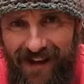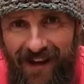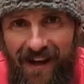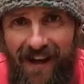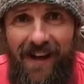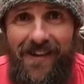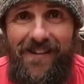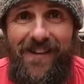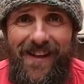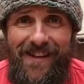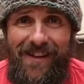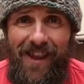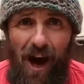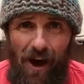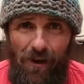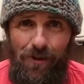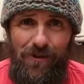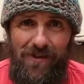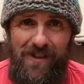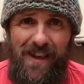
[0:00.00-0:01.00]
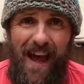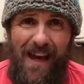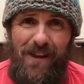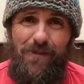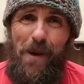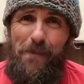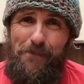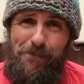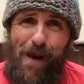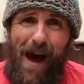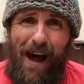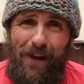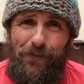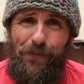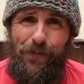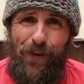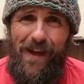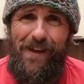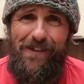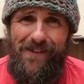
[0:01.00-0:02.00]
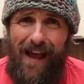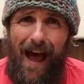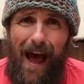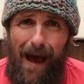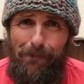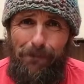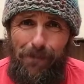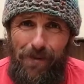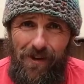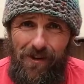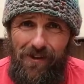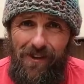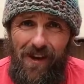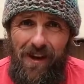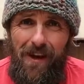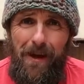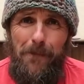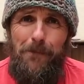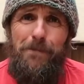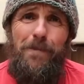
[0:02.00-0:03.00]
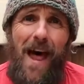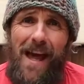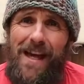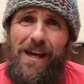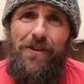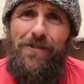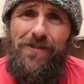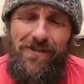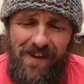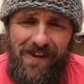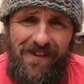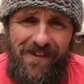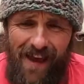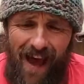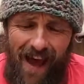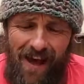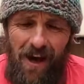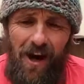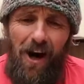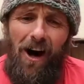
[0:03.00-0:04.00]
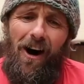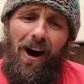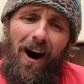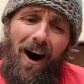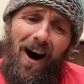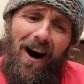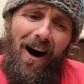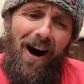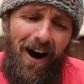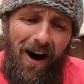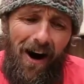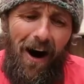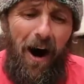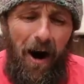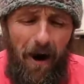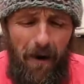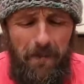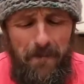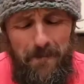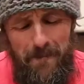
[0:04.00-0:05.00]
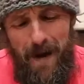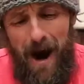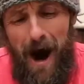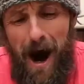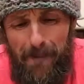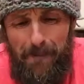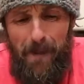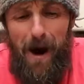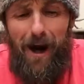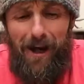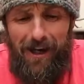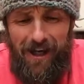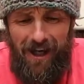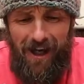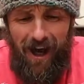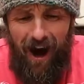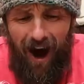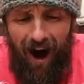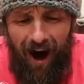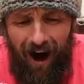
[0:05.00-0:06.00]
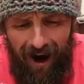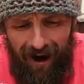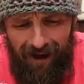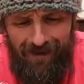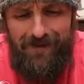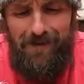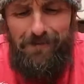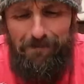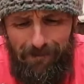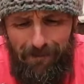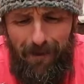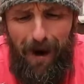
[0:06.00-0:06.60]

And in those days when bad things happened, they used to say, oh, Mama God,